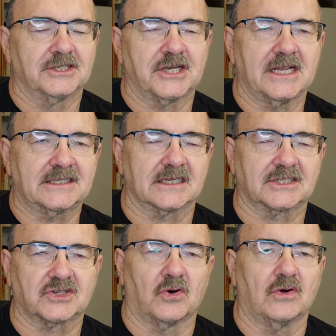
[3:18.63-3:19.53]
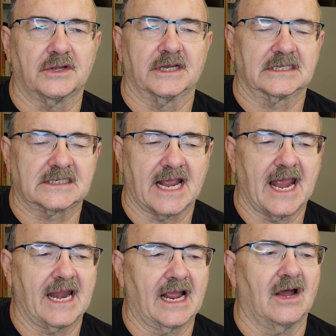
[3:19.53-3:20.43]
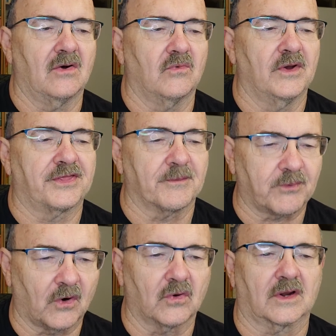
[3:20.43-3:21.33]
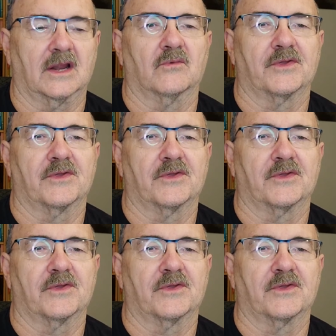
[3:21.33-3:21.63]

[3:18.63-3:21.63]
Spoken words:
Jesus told us to hang out with the broken,